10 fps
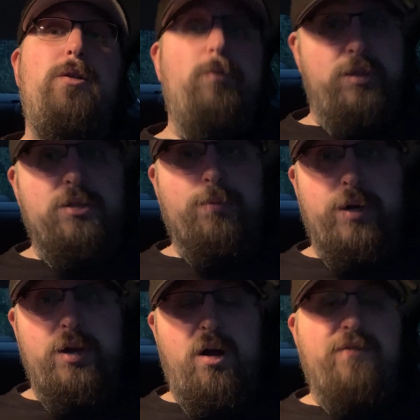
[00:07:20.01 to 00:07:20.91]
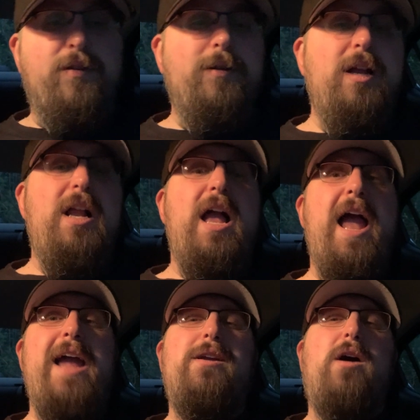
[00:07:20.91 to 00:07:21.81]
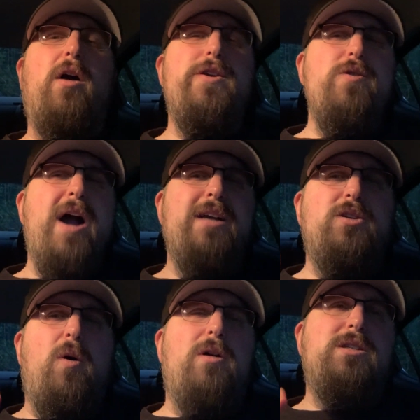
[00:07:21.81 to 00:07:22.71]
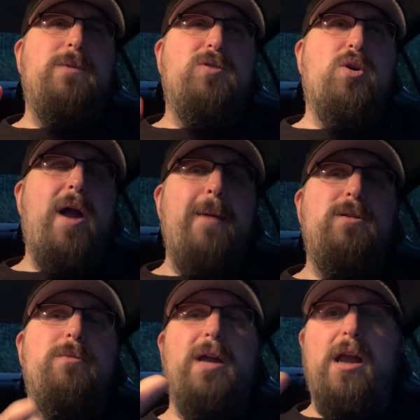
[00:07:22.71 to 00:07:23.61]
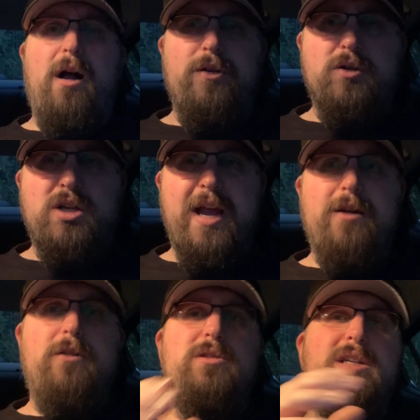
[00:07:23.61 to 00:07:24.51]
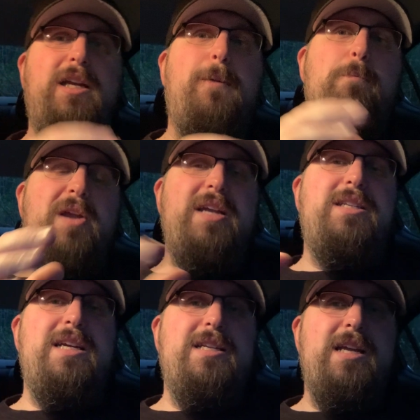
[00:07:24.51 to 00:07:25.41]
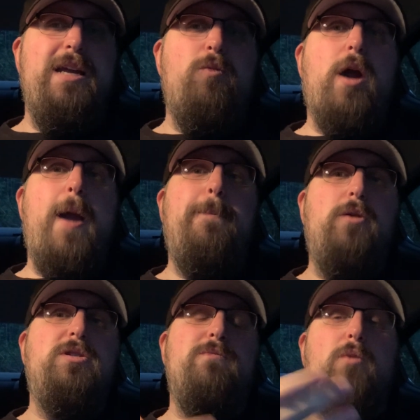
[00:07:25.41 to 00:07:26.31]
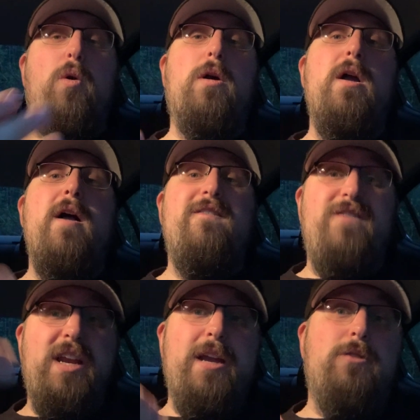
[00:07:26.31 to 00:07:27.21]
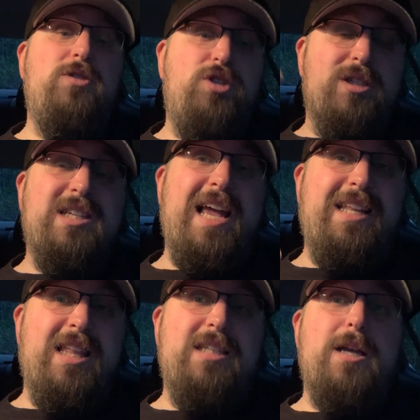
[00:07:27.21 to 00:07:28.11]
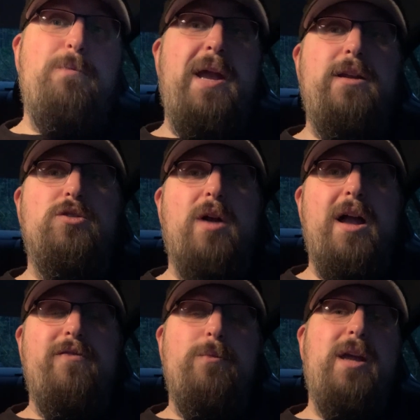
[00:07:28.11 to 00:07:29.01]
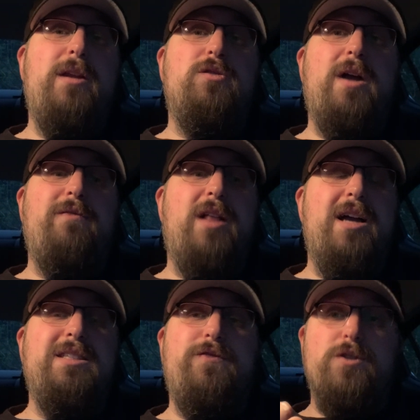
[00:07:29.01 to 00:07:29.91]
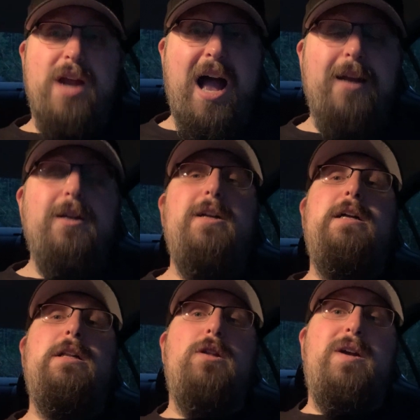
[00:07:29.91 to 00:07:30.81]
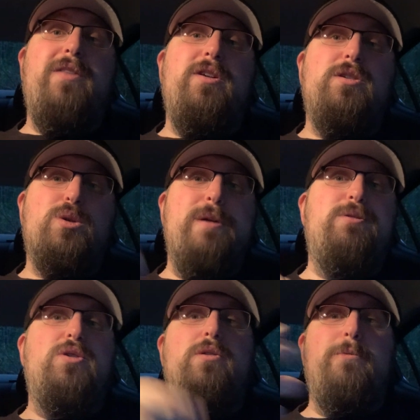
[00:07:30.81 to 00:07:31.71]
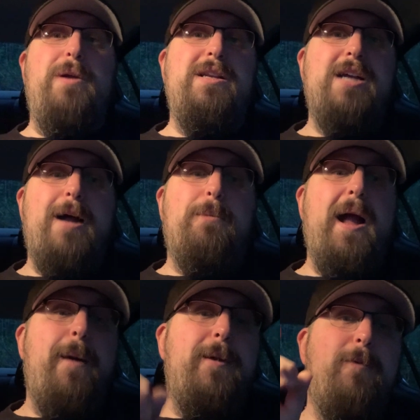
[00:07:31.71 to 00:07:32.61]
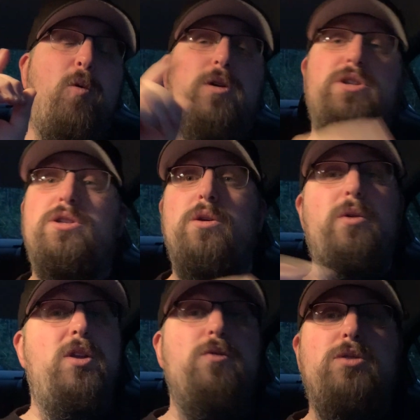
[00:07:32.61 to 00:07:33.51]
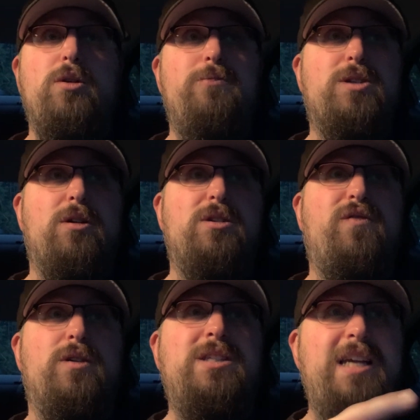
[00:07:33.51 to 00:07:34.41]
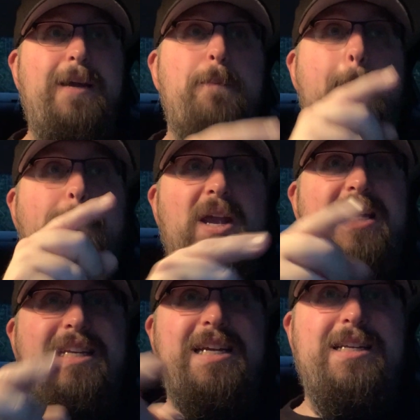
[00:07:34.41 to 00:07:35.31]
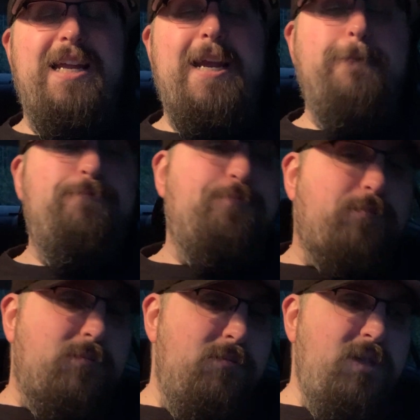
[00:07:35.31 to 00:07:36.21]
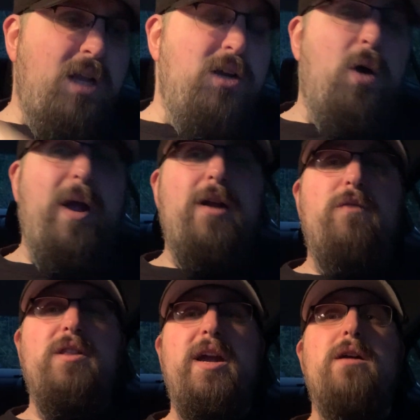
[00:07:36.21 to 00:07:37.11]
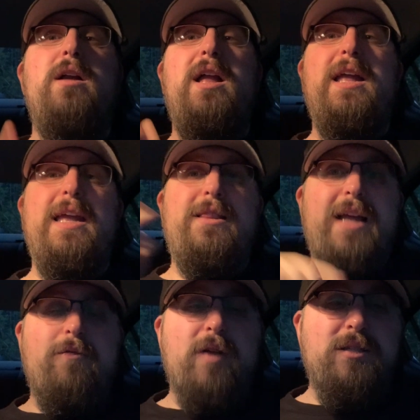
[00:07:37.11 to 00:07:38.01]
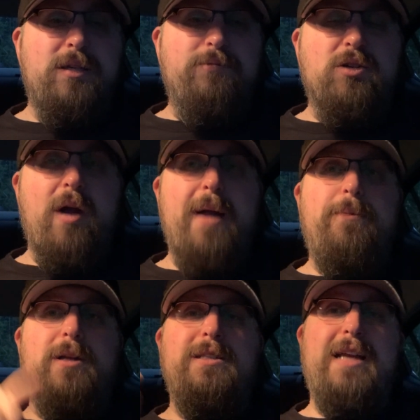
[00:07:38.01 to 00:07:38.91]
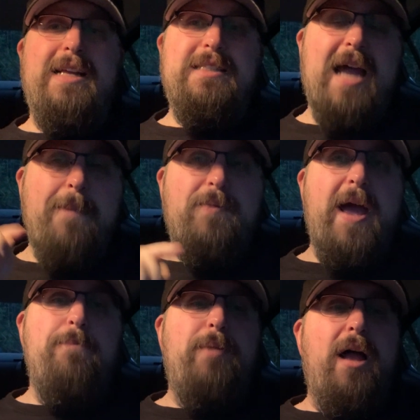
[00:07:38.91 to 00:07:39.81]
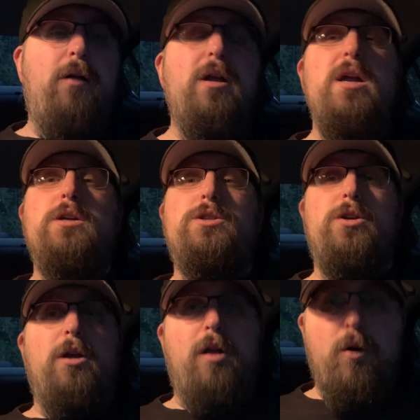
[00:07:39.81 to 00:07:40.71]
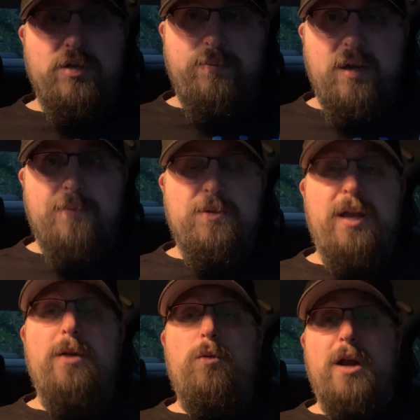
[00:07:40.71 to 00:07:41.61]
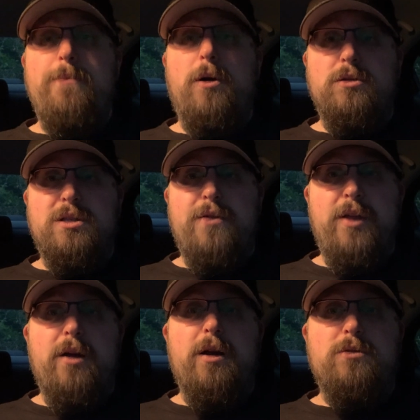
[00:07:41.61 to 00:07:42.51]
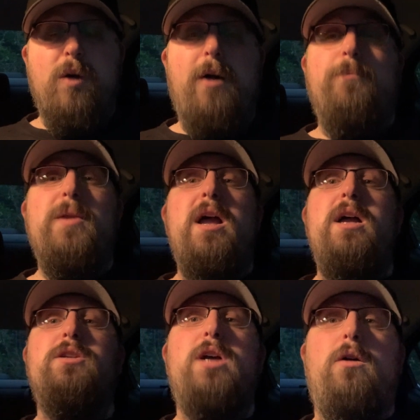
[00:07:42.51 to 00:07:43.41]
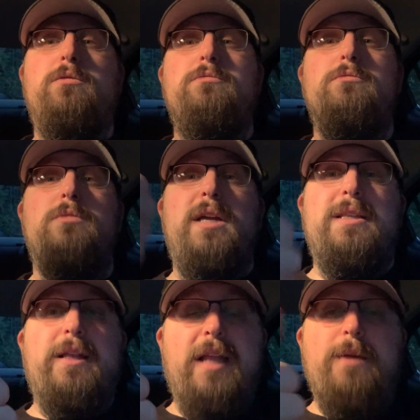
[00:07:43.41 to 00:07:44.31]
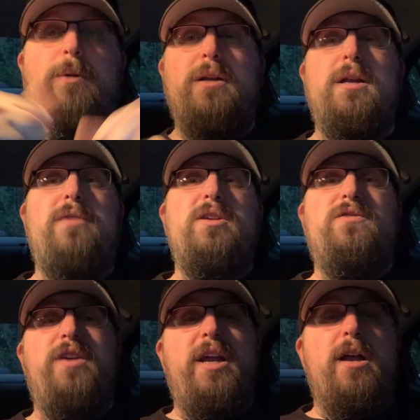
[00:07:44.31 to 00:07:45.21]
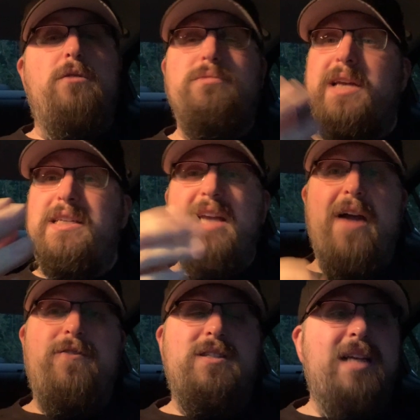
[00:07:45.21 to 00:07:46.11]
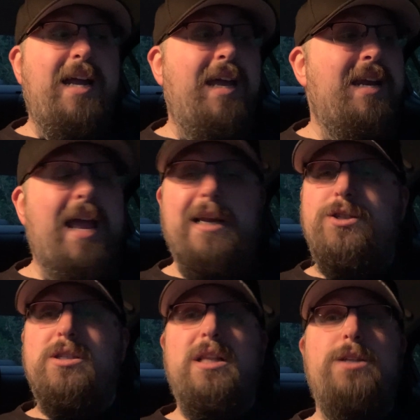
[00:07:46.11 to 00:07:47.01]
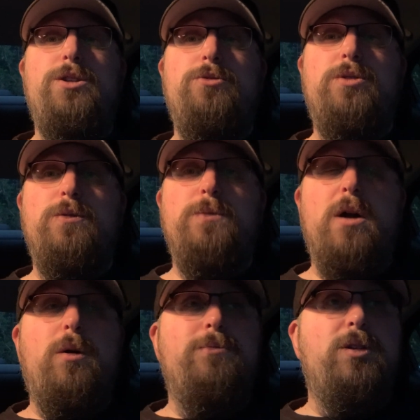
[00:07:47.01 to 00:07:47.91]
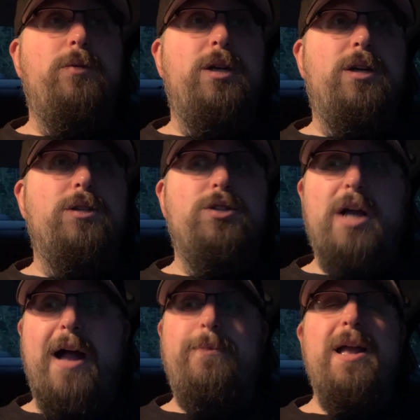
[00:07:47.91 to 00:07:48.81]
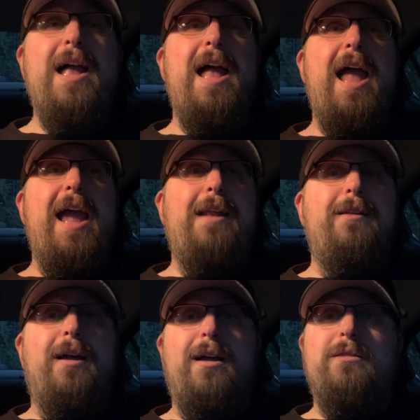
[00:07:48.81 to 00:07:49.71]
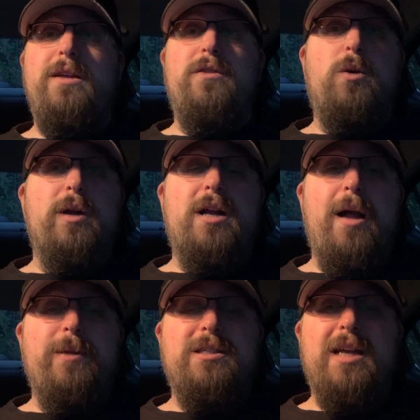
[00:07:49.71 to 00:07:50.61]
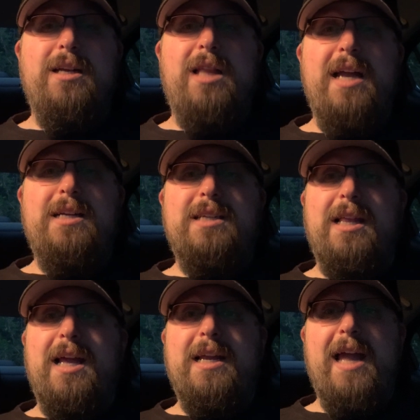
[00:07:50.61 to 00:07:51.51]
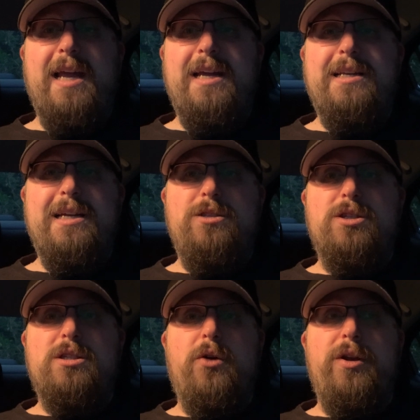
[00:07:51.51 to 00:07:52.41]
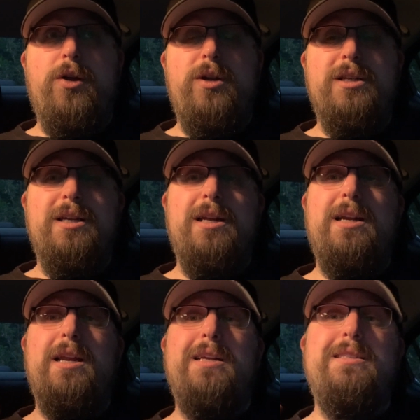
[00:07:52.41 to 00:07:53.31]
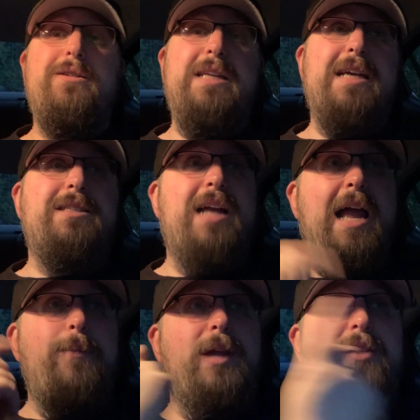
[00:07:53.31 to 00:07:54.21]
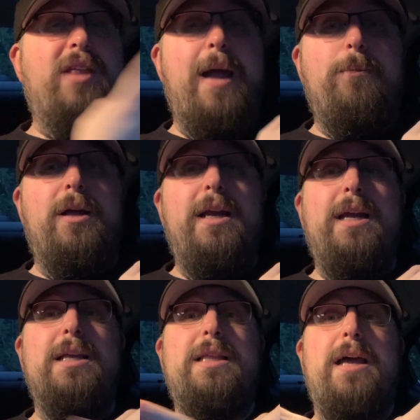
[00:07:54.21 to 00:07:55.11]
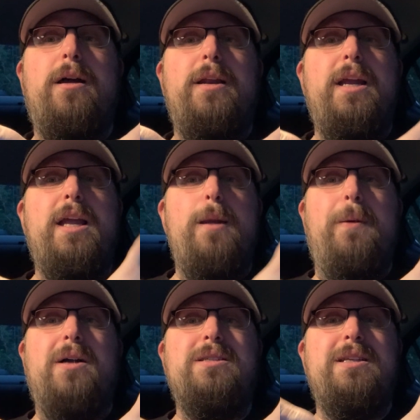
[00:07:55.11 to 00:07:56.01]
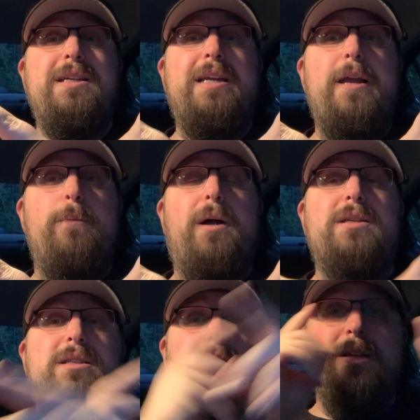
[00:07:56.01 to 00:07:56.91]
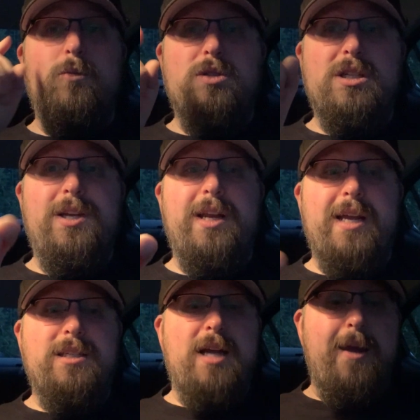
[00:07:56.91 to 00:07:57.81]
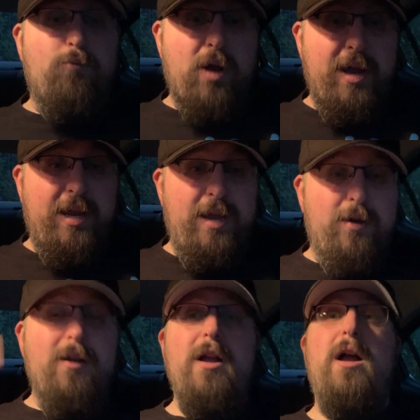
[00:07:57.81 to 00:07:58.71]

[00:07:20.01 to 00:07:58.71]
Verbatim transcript: new, which is pretty often. And are you guys all subscribed to my other channel, Team PTD, where I post more videos just like this on Paid to Drive and Paid to Drive Vlogs? If you're not, look in the description or the pin top comment or just do a YouTube search for Team PTD go head over there, hit that red subscribe button and tap that bell so you'll always be updated when I post on there as well. So Hit the like button on this video. It takes half a second and it just lets YouTube know I'm doing a good job. And uh, leave a quick comment saying liked, L-I-K-E-D, just so I know you did it. And until next time, get that money, get that honey, keep hustling, keep bustling. And we'll see you next time right here